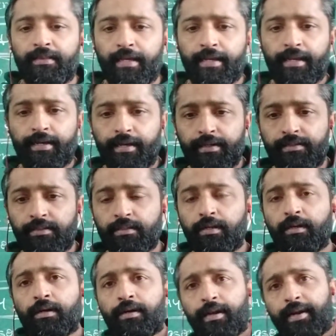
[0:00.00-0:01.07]

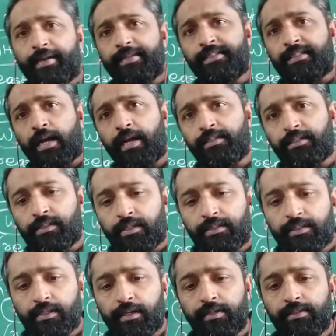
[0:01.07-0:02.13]
thinkers criticized the
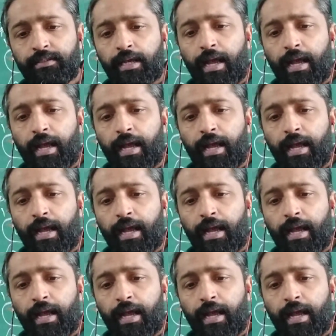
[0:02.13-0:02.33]
church